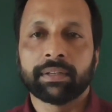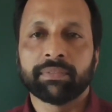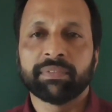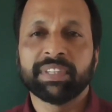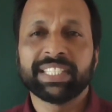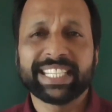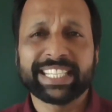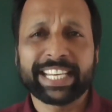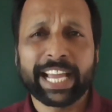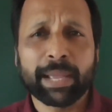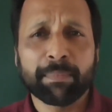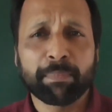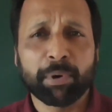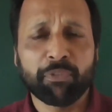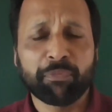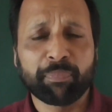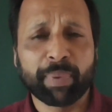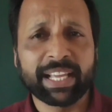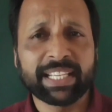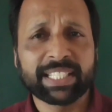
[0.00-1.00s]
which type
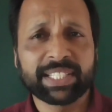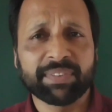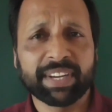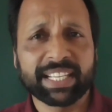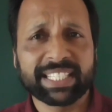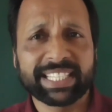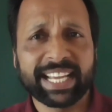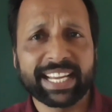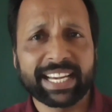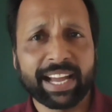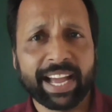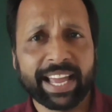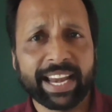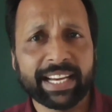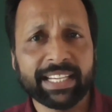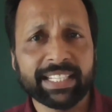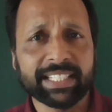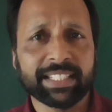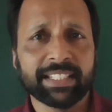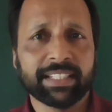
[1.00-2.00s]
of place was that
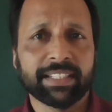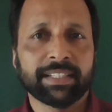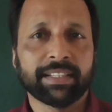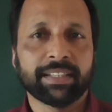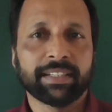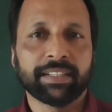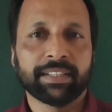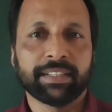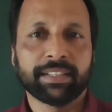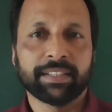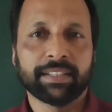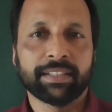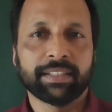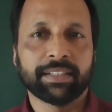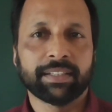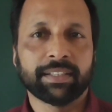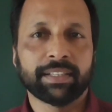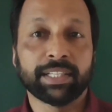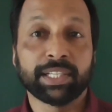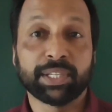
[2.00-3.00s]
island?
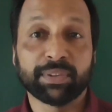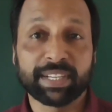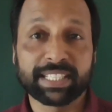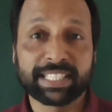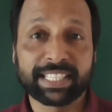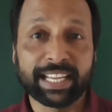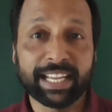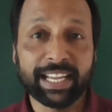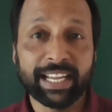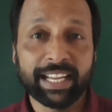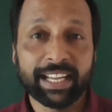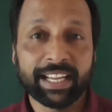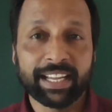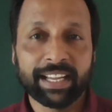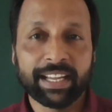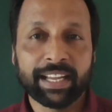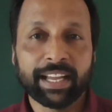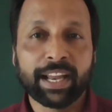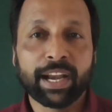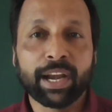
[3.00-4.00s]
It was
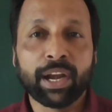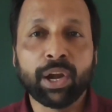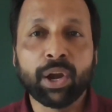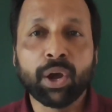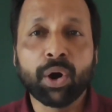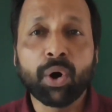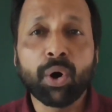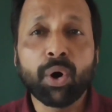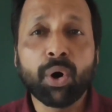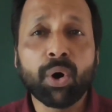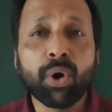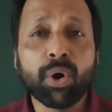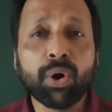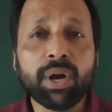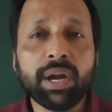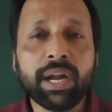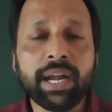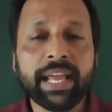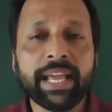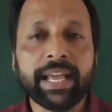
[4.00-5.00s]
a
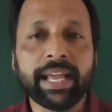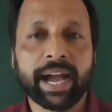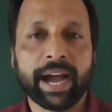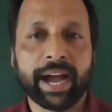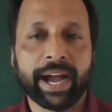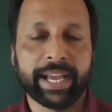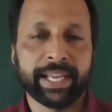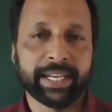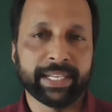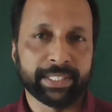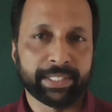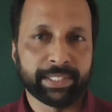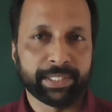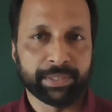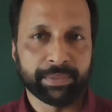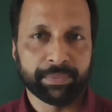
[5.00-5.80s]
lonely island.